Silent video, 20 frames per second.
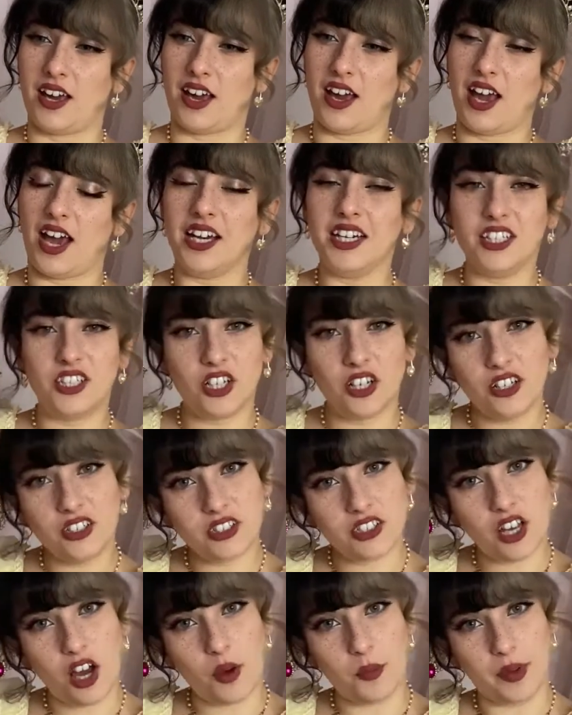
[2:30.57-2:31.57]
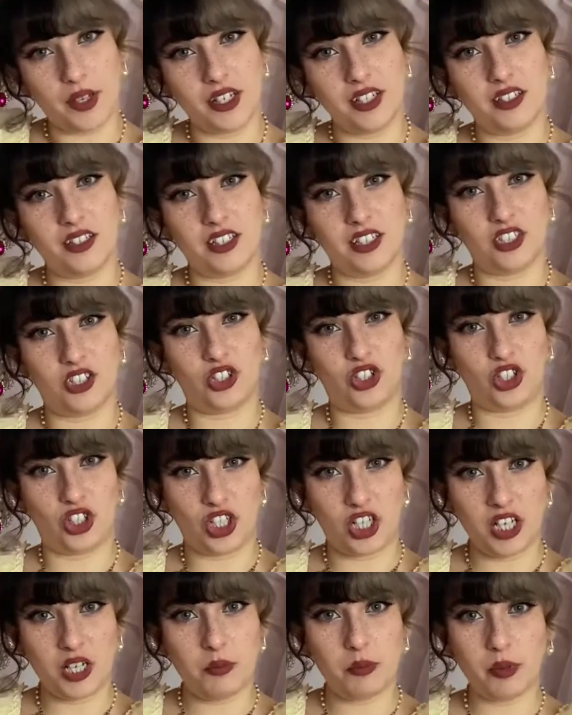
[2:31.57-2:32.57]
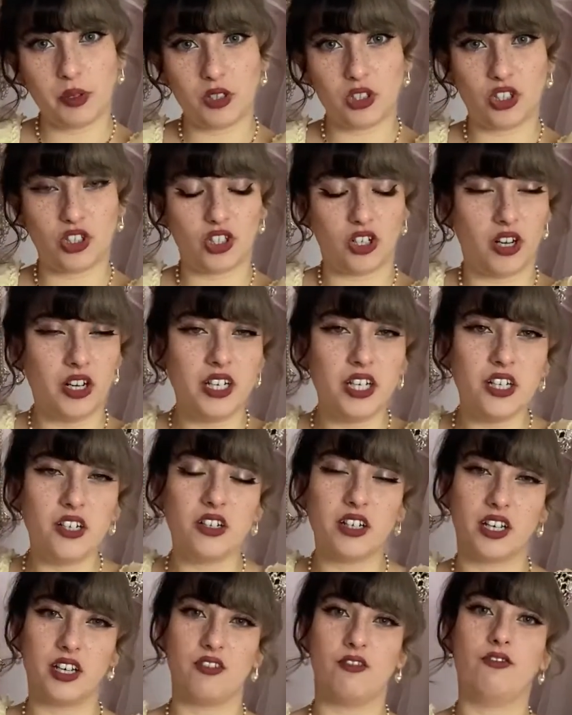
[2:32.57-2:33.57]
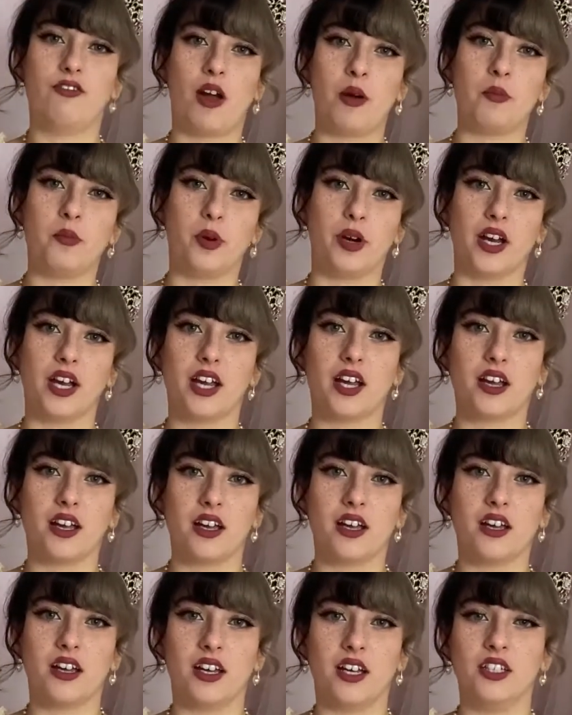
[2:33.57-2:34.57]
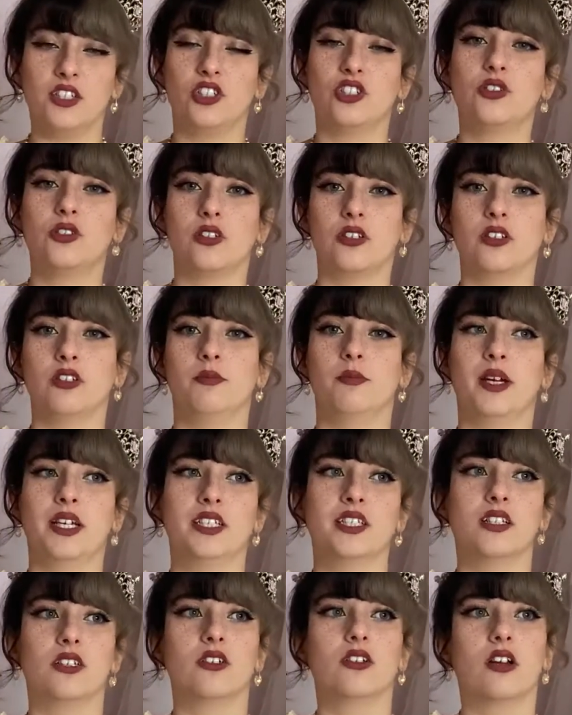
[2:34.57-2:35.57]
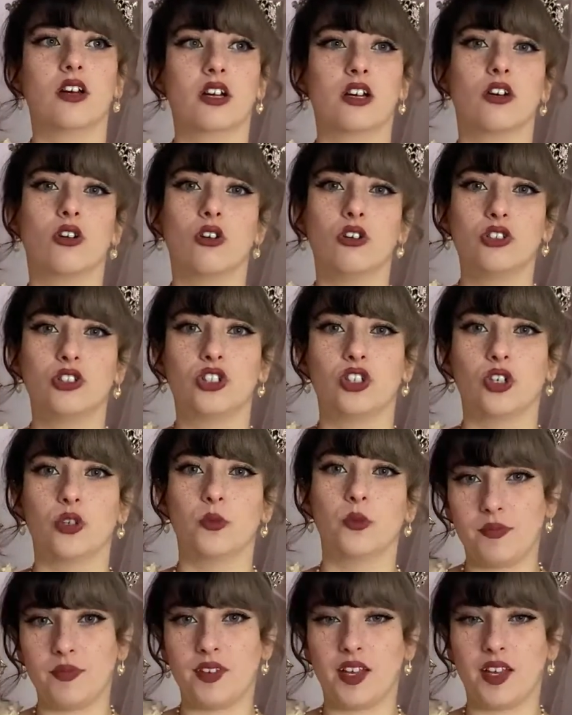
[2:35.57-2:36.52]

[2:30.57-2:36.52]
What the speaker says: and it turns up in this cheap, shiny looking fabric, it just makes it look like a costume.